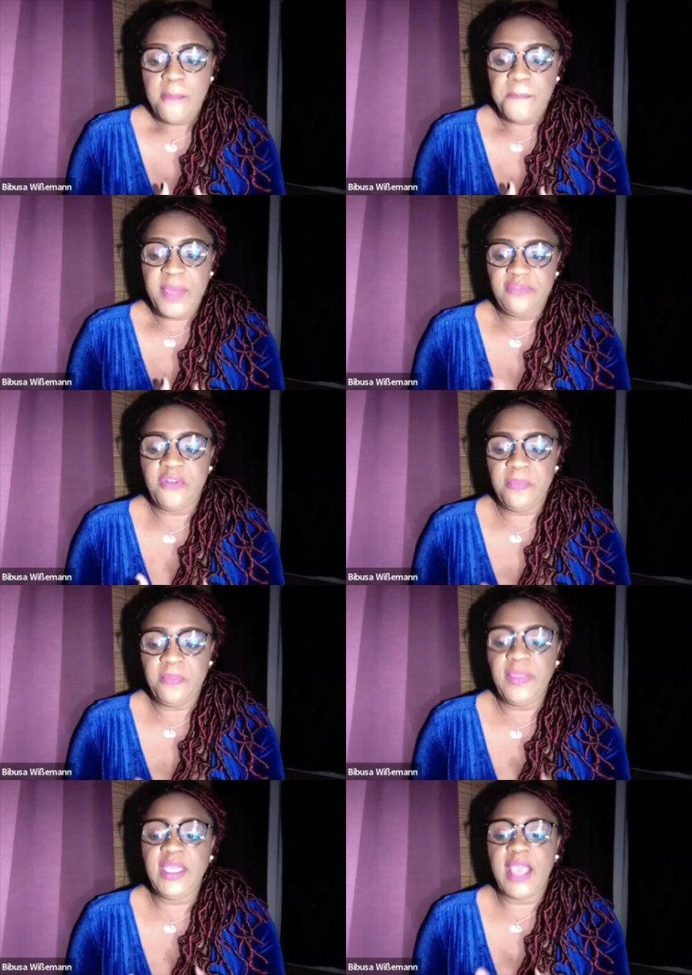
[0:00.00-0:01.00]
But for
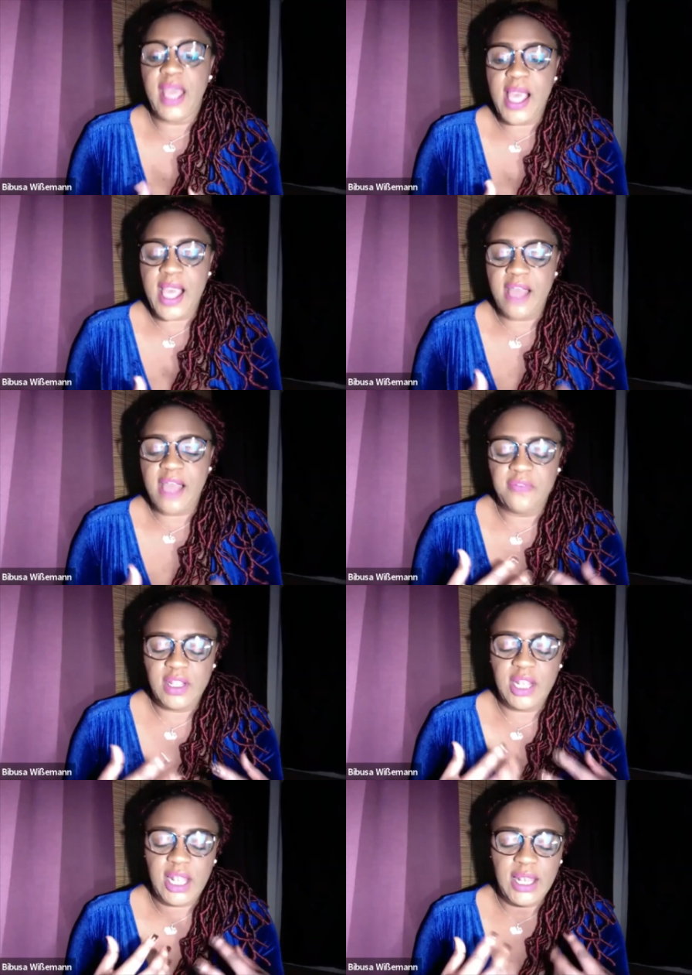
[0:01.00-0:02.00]
me, I've
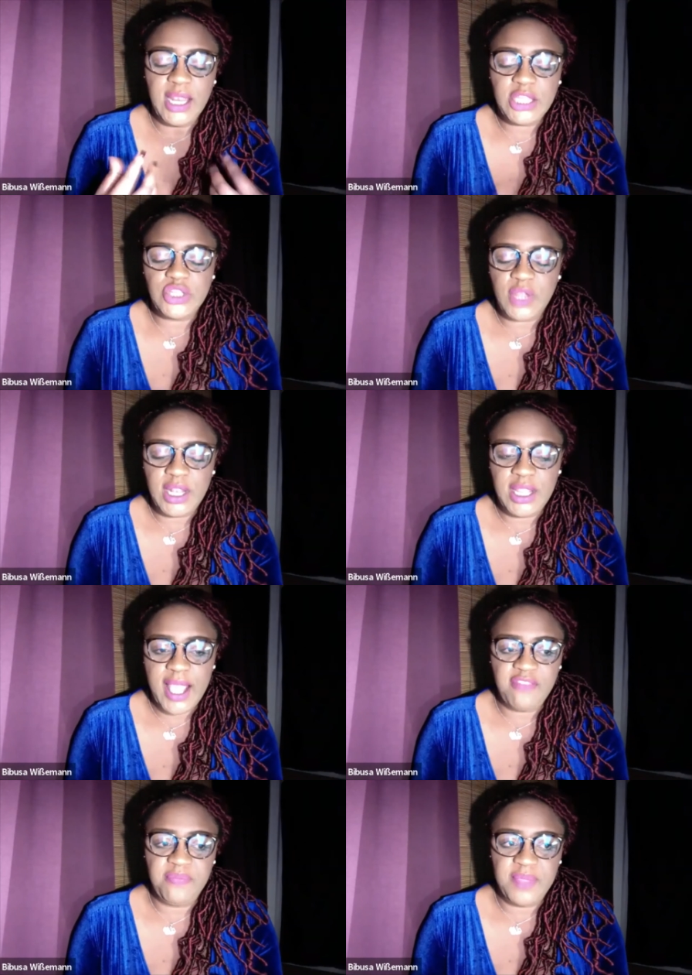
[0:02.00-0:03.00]

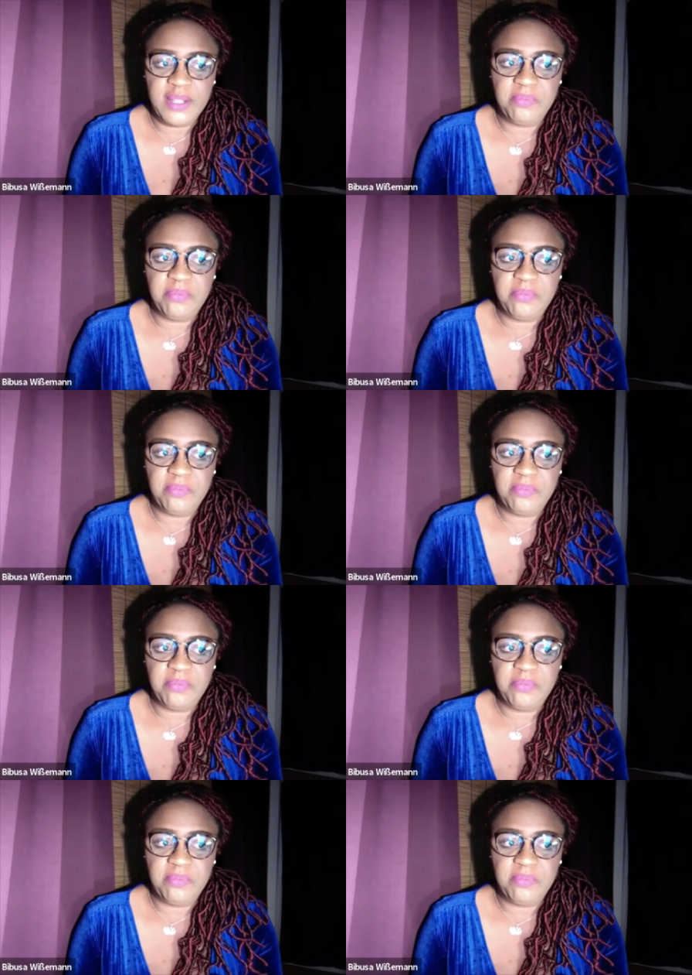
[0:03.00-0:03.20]
been